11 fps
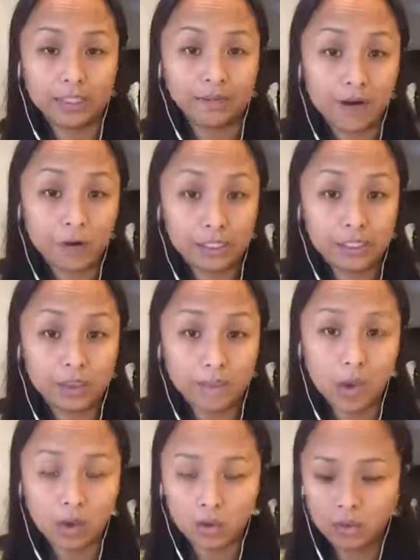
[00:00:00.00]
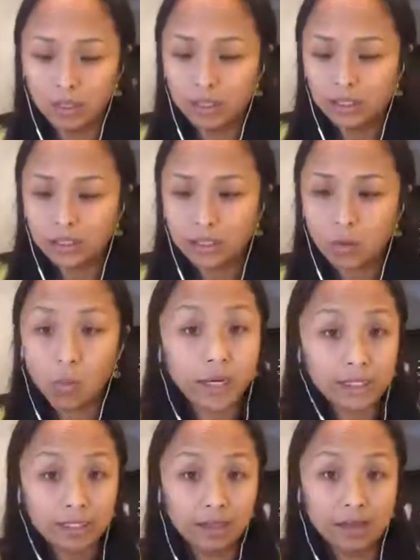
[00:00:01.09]
That's very simple. So
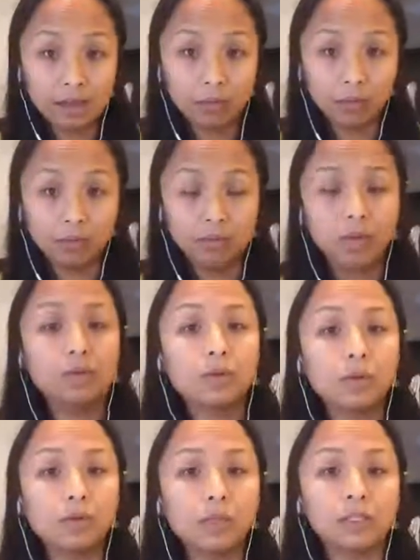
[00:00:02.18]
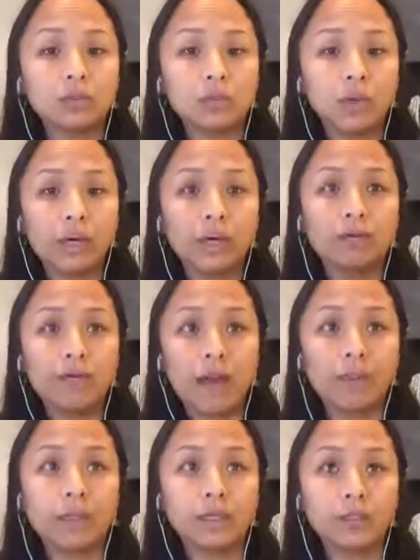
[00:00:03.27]
one is living room. Living room is where
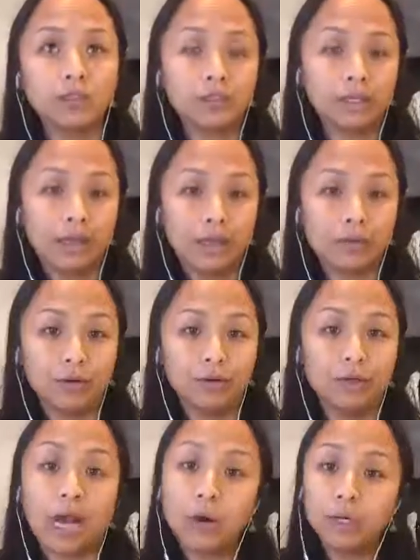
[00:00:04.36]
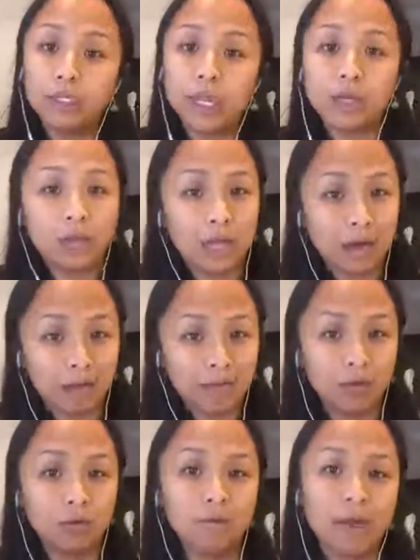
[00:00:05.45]
family usually gather. Nowadays, you got
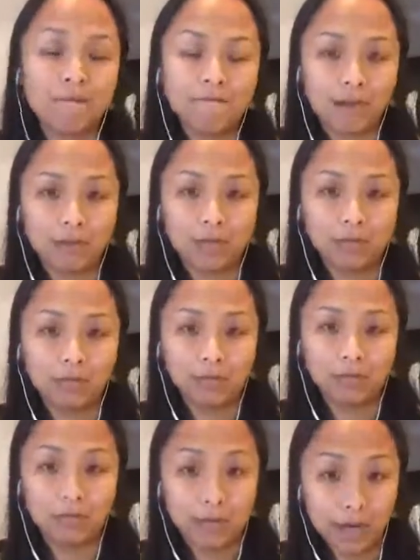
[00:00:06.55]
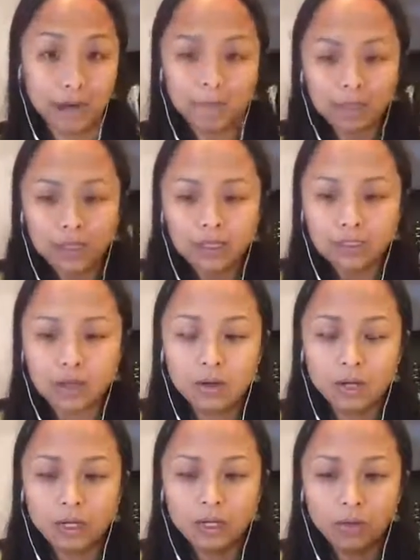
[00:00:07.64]
living room and family room, right? So
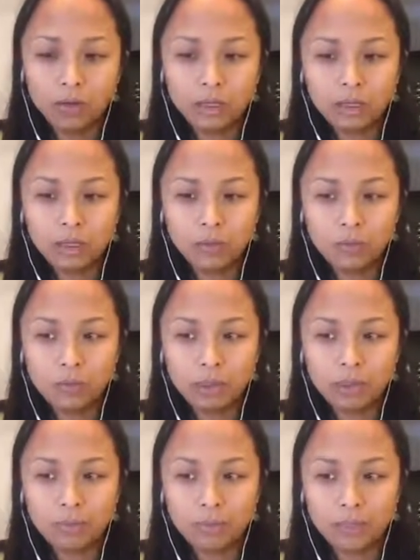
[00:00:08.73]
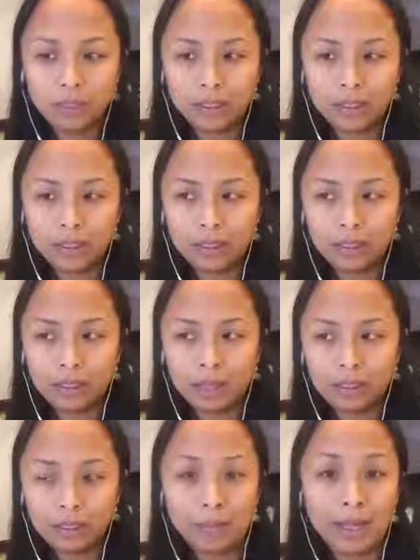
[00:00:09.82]
it would be
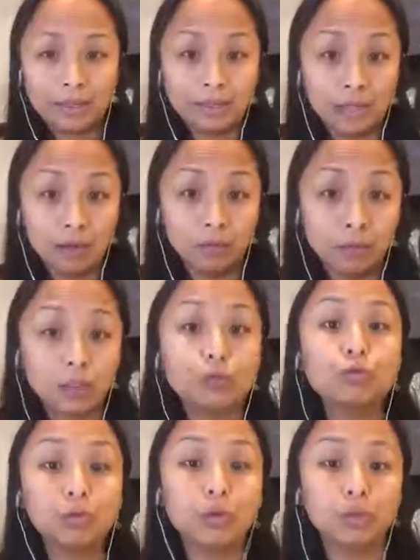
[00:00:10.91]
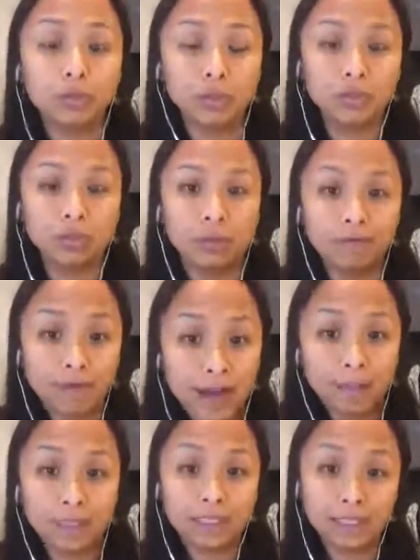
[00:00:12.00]
depends on which room your
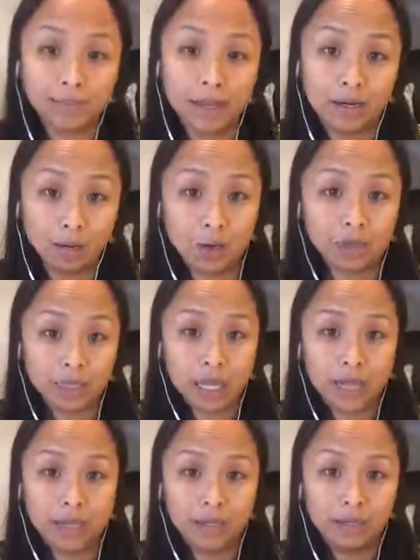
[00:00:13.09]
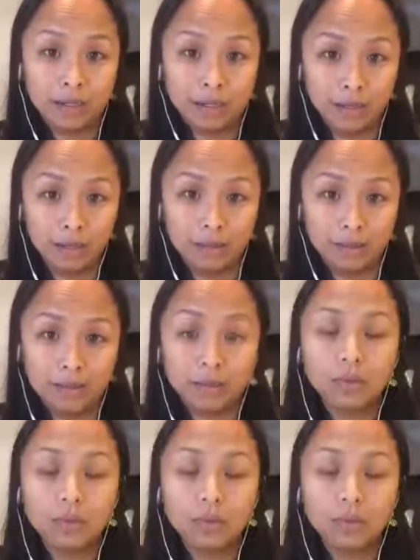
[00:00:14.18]
family spend the most time in.